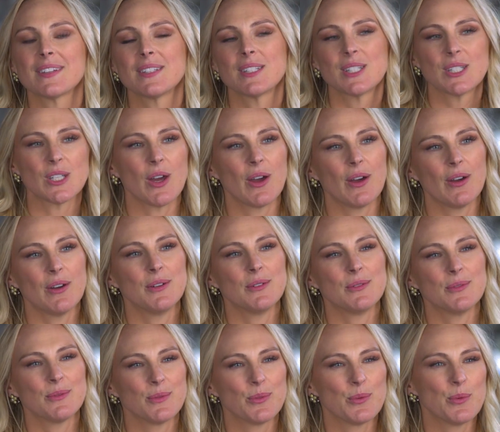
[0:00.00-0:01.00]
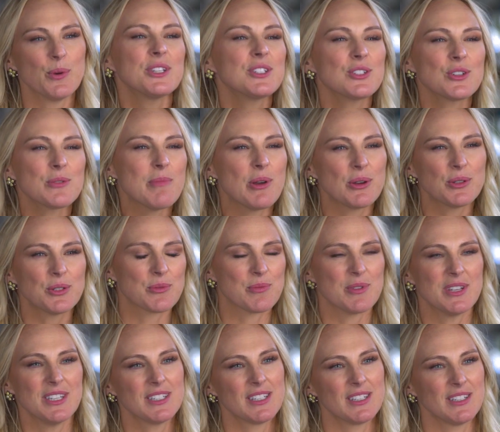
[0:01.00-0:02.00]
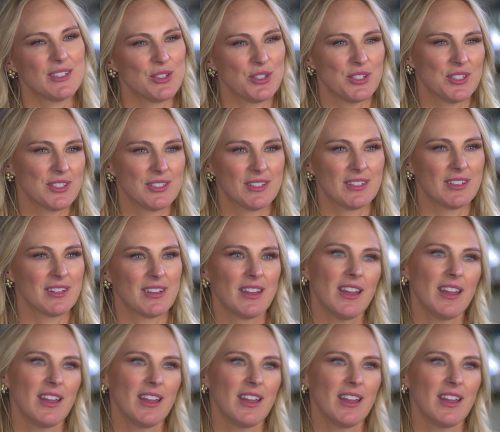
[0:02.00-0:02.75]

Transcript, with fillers: So what's your most recent just